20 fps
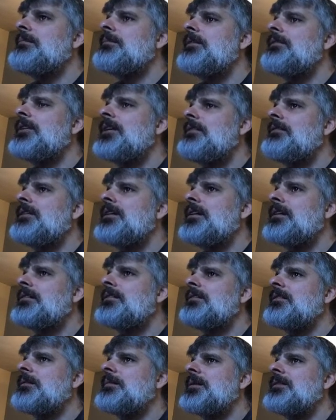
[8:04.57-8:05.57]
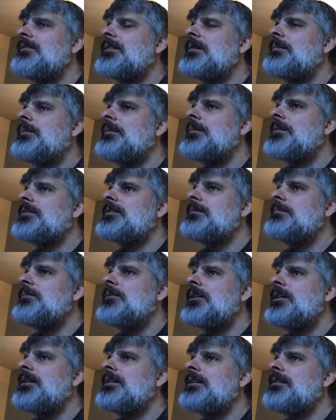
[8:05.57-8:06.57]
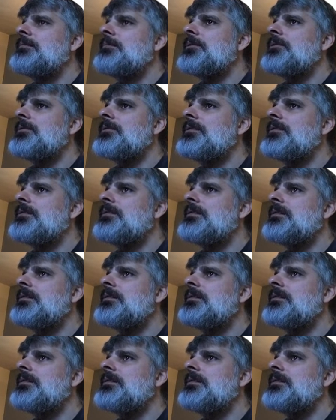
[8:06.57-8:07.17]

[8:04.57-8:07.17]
if I don't hit though, I'm giving him a bunch of blot numbers.